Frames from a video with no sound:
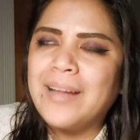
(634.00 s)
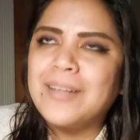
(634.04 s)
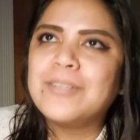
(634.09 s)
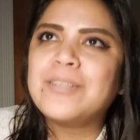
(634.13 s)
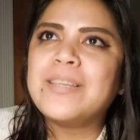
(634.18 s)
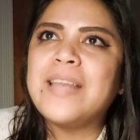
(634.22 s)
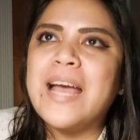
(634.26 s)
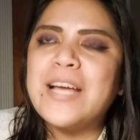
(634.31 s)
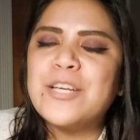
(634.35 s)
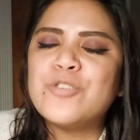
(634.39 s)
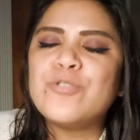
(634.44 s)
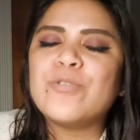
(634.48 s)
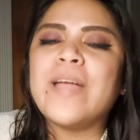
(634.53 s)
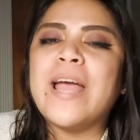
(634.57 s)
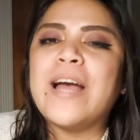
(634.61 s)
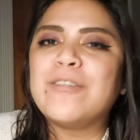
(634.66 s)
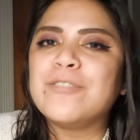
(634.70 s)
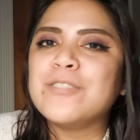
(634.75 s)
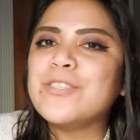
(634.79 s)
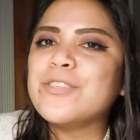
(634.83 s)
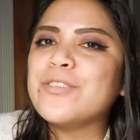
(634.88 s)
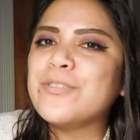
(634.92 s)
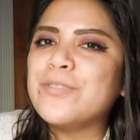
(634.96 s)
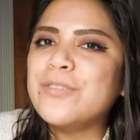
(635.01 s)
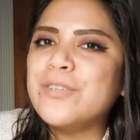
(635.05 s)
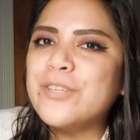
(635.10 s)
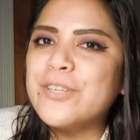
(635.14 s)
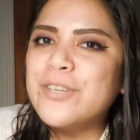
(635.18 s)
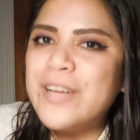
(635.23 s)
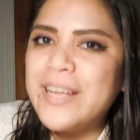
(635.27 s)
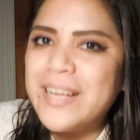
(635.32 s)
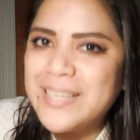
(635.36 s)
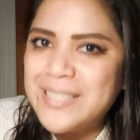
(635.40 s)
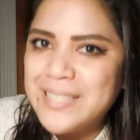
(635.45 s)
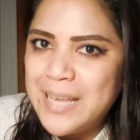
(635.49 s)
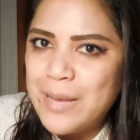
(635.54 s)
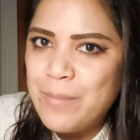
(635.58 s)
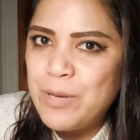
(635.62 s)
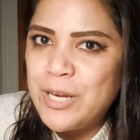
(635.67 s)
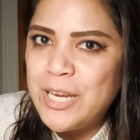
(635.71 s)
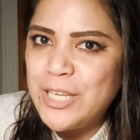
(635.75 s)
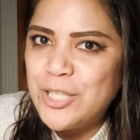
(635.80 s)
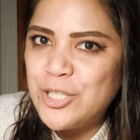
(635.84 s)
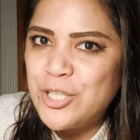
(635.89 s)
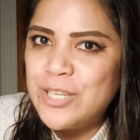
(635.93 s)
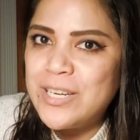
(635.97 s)
National Counselor
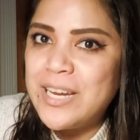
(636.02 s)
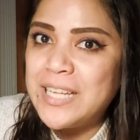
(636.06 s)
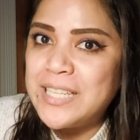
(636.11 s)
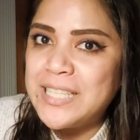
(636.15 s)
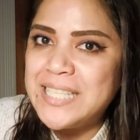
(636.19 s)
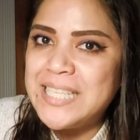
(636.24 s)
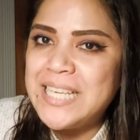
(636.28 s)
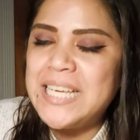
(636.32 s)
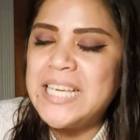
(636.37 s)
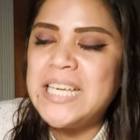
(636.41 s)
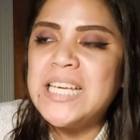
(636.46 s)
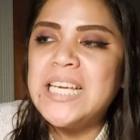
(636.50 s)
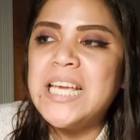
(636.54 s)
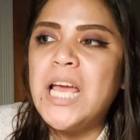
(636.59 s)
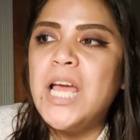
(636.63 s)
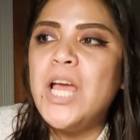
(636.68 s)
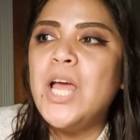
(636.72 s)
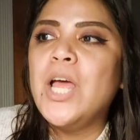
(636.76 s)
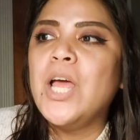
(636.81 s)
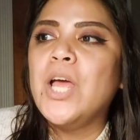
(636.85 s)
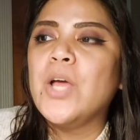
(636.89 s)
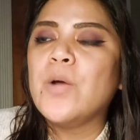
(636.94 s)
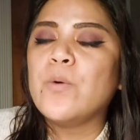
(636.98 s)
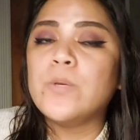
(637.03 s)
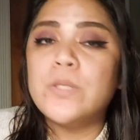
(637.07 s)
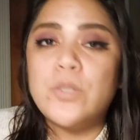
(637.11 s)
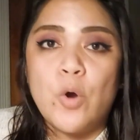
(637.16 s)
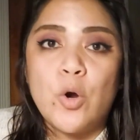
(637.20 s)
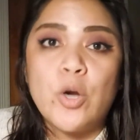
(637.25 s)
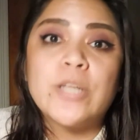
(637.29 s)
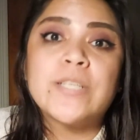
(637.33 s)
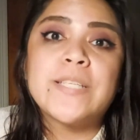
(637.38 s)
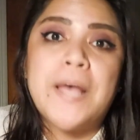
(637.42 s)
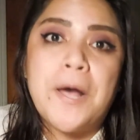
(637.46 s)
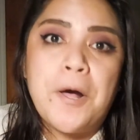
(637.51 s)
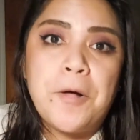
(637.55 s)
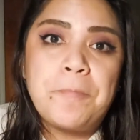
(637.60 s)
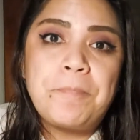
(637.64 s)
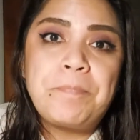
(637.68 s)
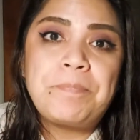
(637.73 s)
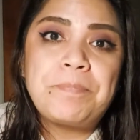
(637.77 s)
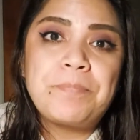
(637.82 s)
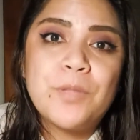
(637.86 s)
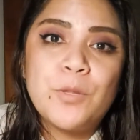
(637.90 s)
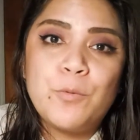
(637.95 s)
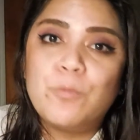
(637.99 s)
Examination, NCE, was hard as hell.
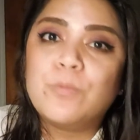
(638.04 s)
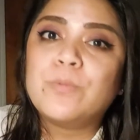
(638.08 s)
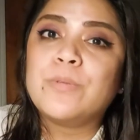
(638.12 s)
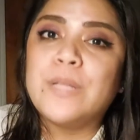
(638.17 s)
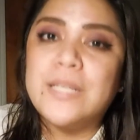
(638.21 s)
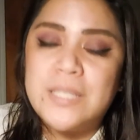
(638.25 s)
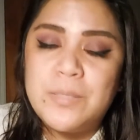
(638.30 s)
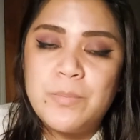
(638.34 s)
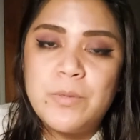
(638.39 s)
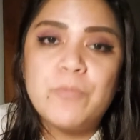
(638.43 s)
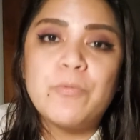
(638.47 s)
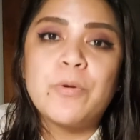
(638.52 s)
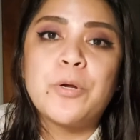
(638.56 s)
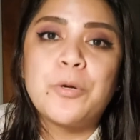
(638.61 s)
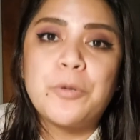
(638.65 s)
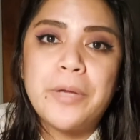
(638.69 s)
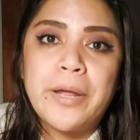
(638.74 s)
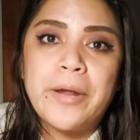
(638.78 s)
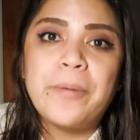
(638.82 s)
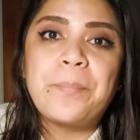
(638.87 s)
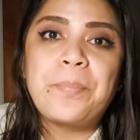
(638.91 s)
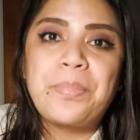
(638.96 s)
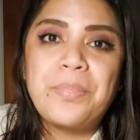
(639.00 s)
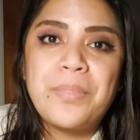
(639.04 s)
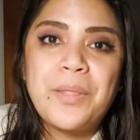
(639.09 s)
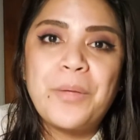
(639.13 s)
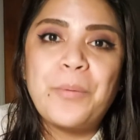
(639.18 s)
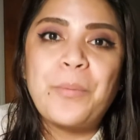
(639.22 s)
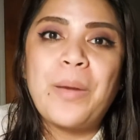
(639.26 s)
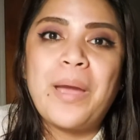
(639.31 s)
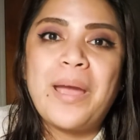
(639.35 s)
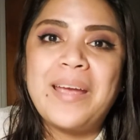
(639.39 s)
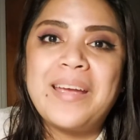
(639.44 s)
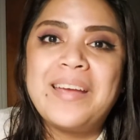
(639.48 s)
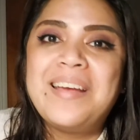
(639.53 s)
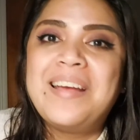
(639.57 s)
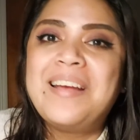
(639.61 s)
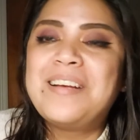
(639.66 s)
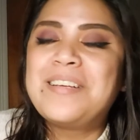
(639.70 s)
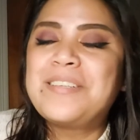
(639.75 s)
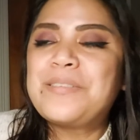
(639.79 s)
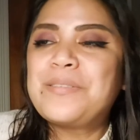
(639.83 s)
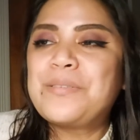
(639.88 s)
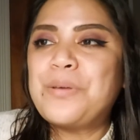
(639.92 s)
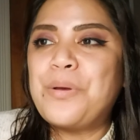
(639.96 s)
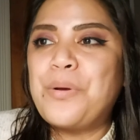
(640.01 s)
Let's be real here, okay?
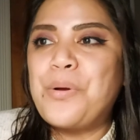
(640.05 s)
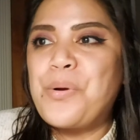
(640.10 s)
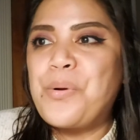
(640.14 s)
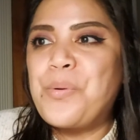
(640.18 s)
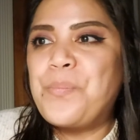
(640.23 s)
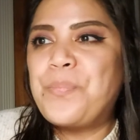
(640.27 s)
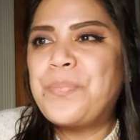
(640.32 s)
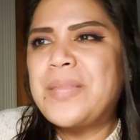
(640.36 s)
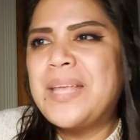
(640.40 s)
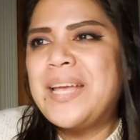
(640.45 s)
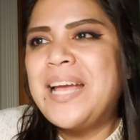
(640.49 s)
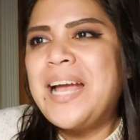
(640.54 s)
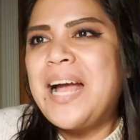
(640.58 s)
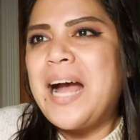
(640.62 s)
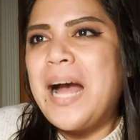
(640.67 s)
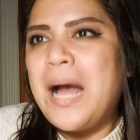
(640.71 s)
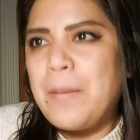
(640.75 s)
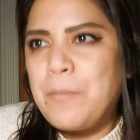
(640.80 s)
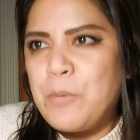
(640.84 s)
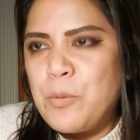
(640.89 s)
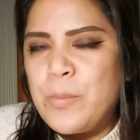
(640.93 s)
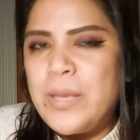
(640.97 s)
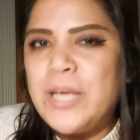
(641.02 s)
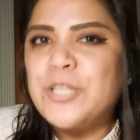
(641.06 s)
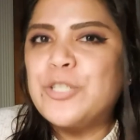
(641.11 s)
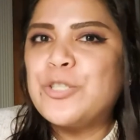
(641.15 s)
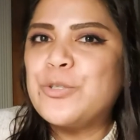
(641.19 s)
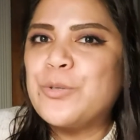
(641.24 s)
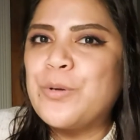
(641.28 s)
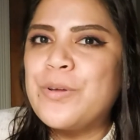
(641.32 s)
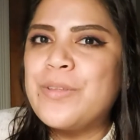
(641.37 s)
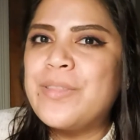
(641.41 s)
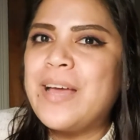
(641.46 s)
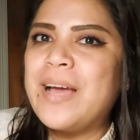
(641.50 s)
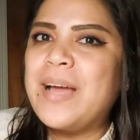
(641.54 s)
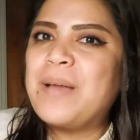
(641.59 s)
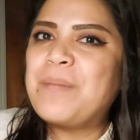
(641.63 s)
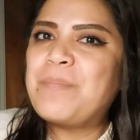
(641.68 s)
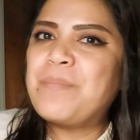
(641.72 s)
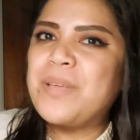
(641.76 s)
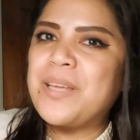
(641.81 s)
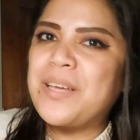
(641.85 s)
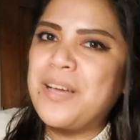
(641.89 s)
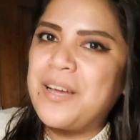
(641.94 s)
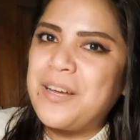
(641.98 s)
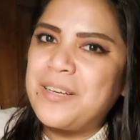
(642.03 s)
So I'm gonna make sure that
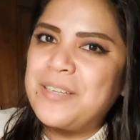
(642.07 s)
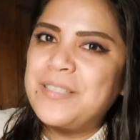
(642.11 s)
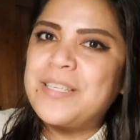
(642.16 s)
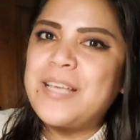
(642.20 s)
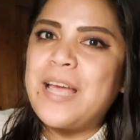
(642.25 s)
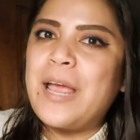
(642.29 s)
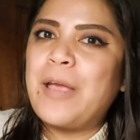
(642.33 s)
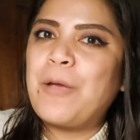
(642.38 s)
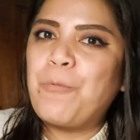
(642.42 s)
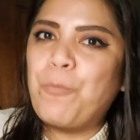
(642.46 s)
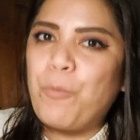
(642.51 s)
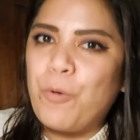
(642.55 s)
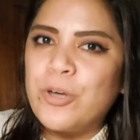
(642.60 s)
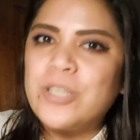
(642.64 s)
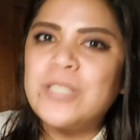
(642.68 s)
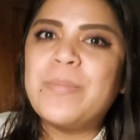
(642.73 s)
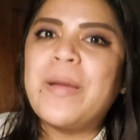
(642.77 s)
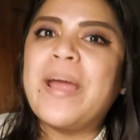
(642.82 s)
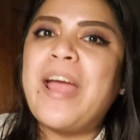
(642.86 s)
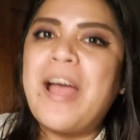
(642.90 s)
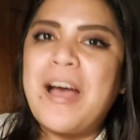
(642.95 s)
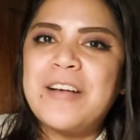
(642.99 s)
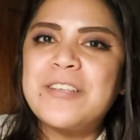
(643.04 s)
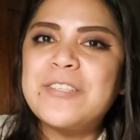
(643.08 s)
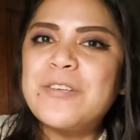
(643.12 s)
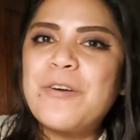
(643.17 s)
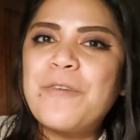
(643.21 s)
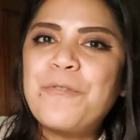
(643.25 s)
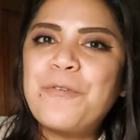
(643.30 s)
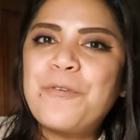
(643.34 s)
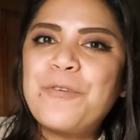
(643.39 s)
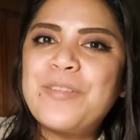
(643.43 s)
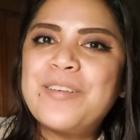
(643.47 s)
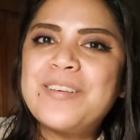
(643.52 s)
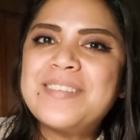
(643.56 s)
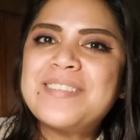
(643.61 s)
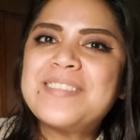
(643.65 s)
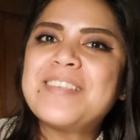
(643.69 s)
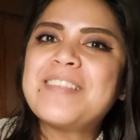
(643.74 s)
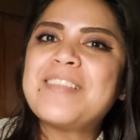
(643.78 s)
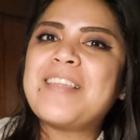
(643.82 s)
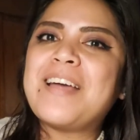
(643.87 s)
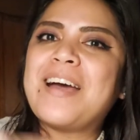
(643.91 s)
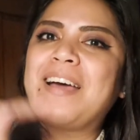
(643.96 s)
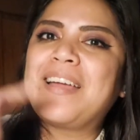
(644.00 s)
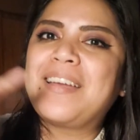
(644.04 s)
because I worked my ass off for this,
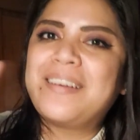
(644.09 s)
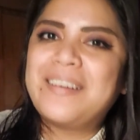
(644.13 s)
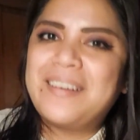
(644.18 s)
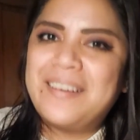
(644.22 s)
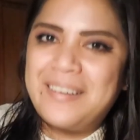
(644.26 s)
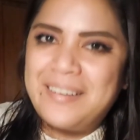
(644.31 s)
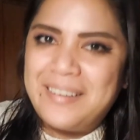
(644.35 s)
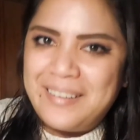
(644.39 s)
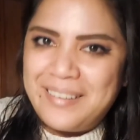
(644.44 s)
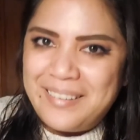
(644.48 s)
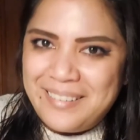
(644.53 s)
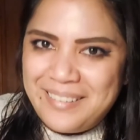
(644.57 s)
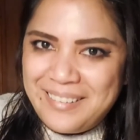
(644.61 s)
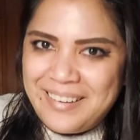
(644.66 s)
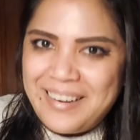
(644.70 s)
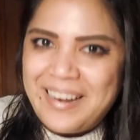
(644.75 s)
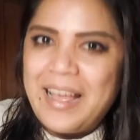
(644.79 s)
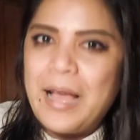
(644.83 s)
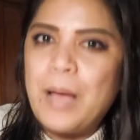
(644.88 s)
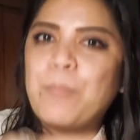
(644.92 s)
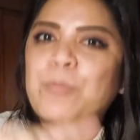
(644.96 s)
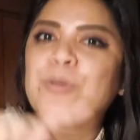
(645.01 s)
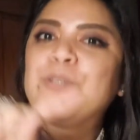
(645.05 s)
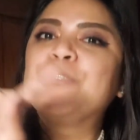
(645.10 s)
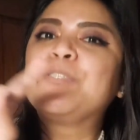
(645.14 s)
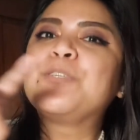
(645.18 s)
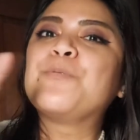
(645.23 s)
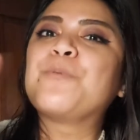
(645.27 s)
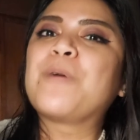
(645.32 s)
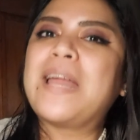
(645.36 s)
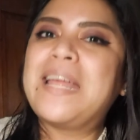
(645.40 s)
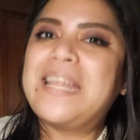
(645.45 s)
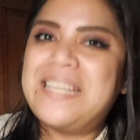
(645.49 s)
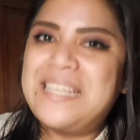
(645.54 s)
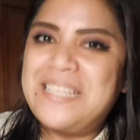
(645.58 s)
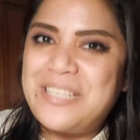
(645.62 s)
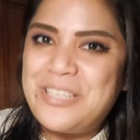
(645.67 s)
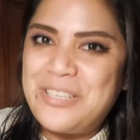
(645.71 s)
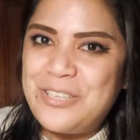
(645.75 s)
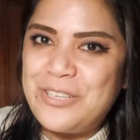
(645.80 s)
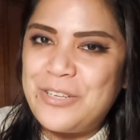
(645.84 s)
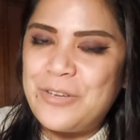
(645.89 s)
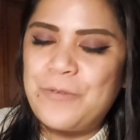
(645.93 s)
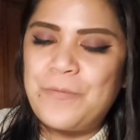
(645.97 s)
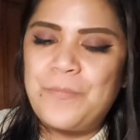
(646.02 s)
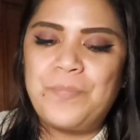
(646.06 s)
that I'm gonna do what I need to
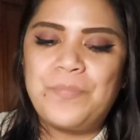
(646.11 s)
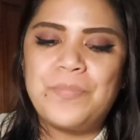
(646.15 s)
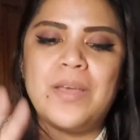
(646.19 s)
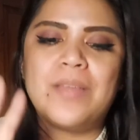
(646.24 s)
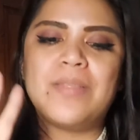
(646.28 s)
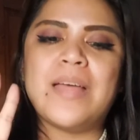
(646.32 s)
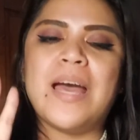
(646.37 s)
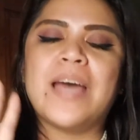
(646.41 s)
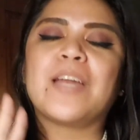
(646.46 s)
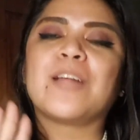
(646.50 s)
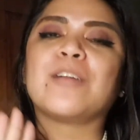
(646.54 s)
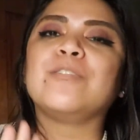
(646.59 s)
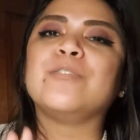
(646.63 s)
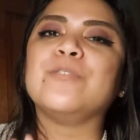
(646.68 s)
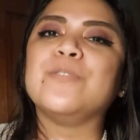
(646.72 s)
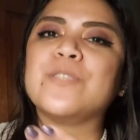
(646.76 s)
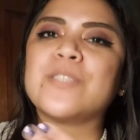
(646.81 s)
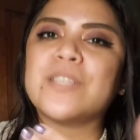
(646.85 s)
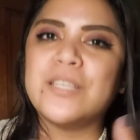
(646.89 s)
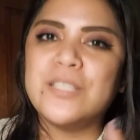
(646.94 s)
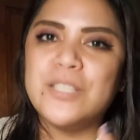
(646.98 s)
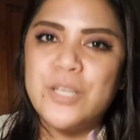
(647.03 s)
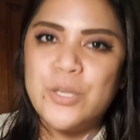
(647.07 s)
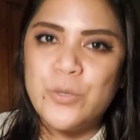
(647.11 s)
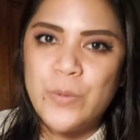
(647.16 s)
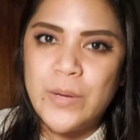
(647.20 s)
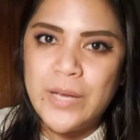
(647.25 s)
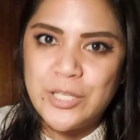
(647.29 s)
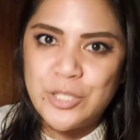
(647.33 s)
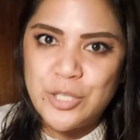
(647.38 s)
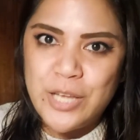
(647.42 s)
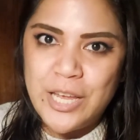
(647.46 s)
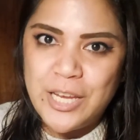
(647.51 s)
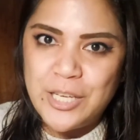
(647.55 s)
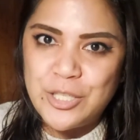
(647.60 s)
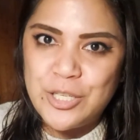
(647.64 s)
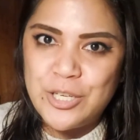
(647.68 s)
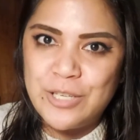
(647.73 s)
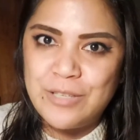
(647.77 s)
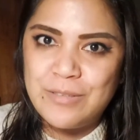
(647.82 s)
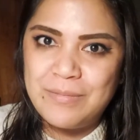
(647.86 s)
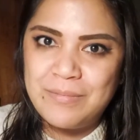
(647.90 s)
do, and that includes continuing education,